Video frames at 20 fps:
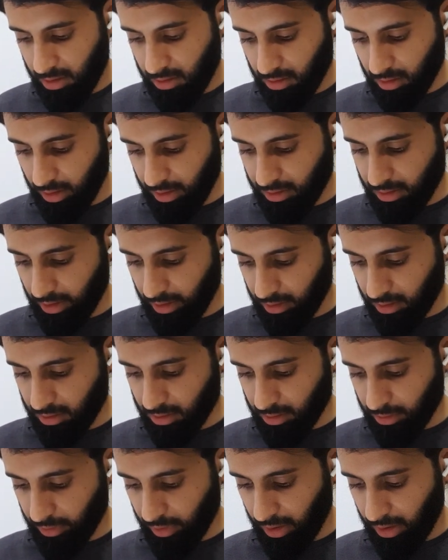So let's write
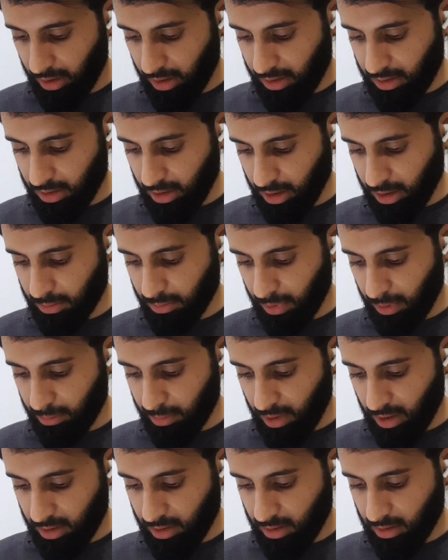this over here, 6B
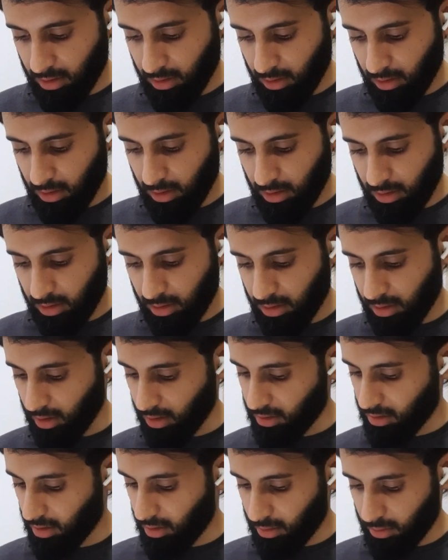plus
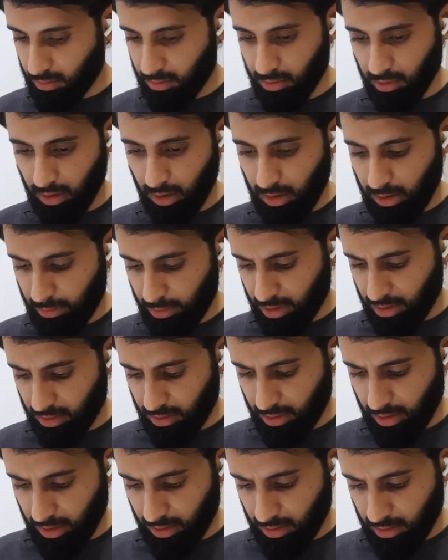6Q. Okay, let me
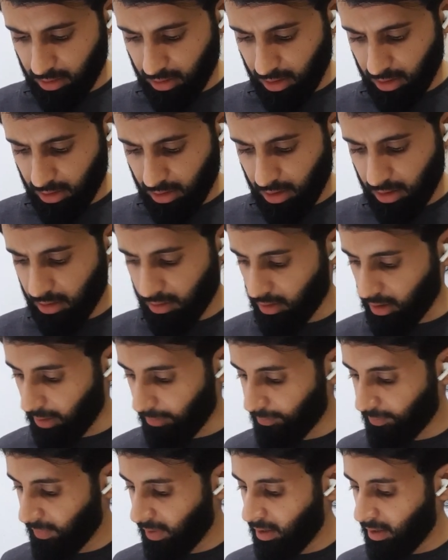just write this nicely, yeah.